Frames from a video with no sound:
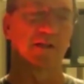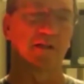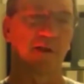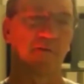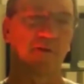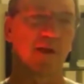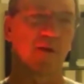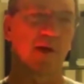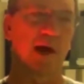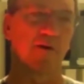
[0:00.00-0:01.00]
something
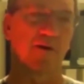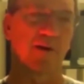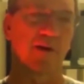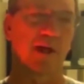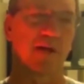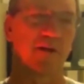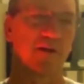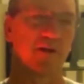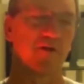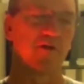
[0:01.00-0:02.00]
about a
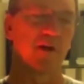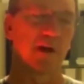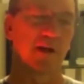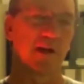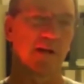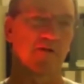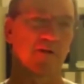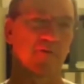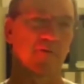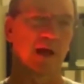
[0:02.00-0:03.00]
new electro,